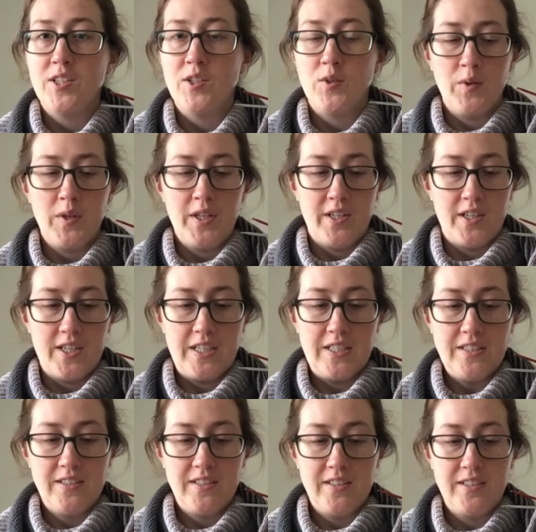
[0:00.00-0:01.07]
when I
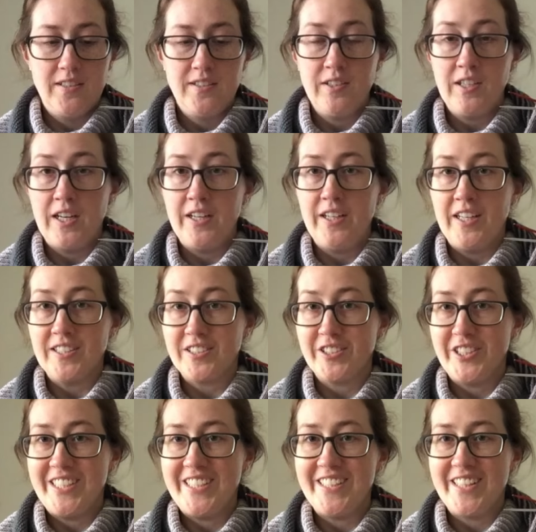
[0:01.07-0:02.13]
actually
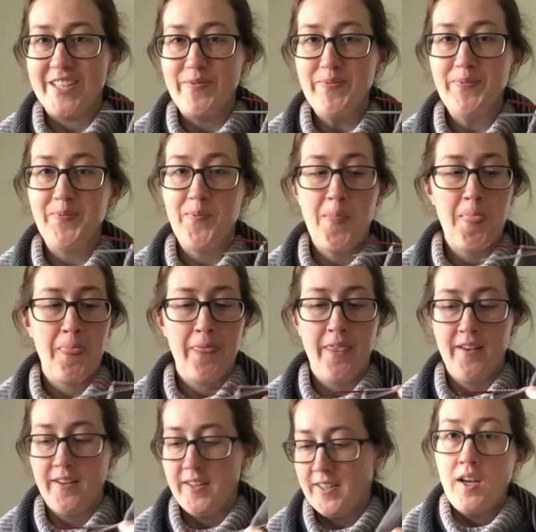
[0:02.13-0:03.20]
need them.
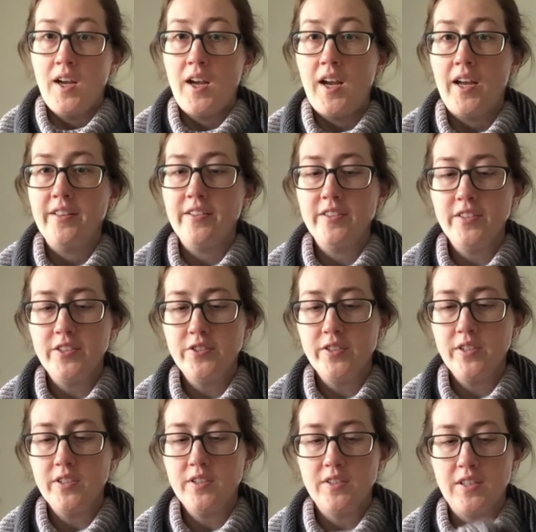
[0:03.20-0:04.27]
And they're
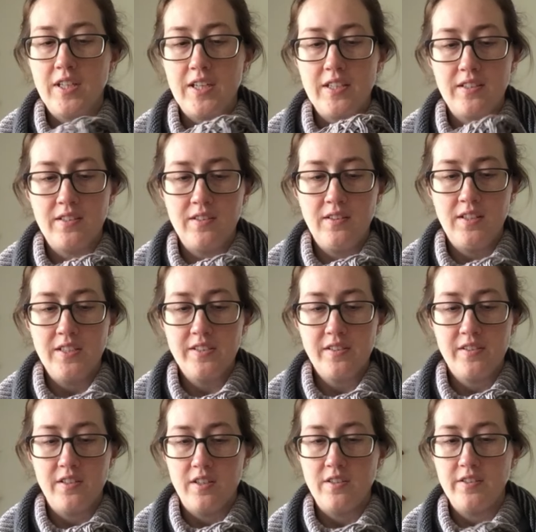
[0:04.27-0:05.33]
using a lot less
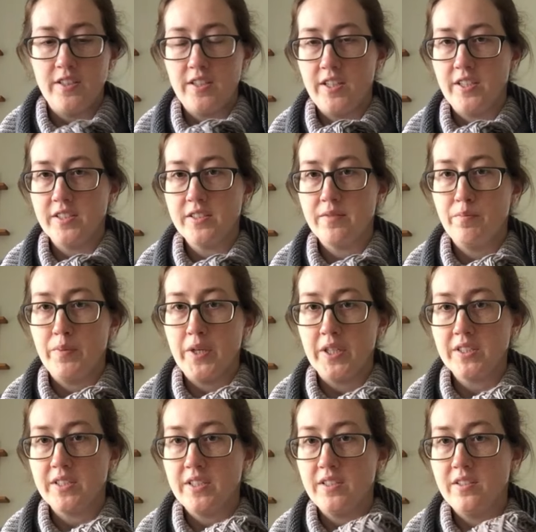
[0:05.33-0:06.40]
yarn than I
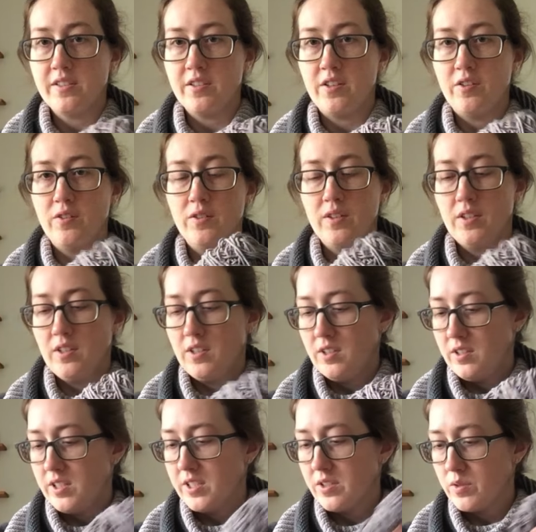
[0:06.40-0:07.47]
expected, so
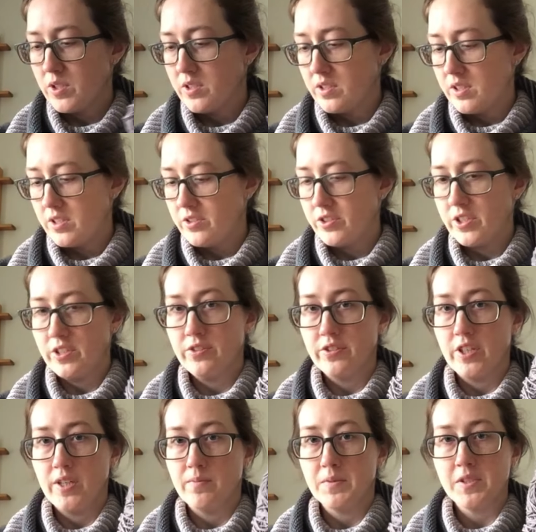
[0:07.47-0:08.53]
this was a 100
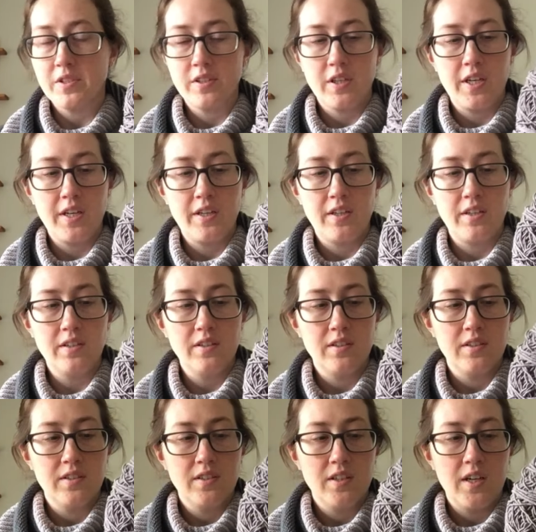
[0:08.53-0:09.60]
gram skein.
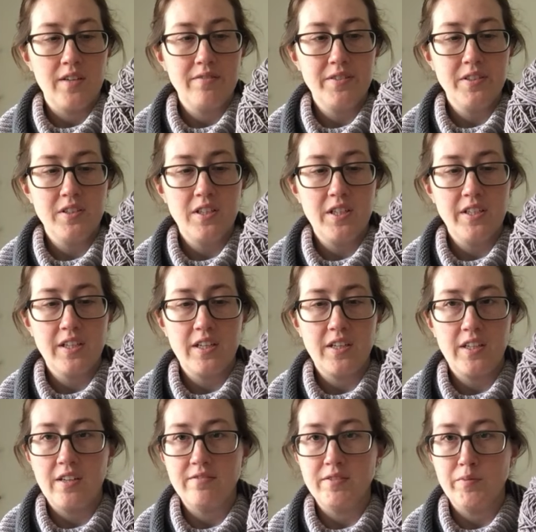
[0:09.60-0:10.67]
I feel like I
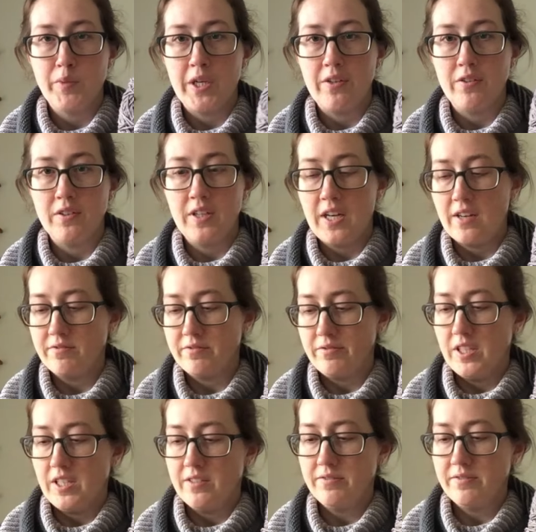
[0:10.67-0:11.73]
have about half
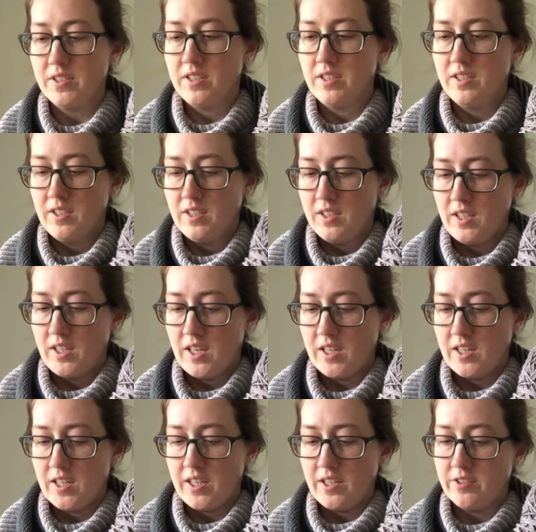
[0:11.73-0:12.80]
left, and
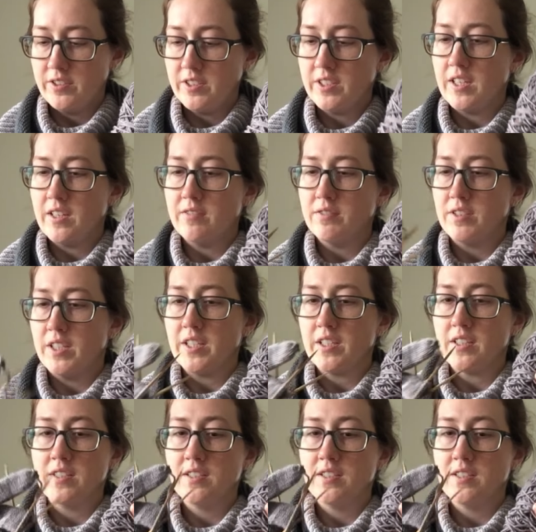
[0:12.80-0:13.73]
I only have like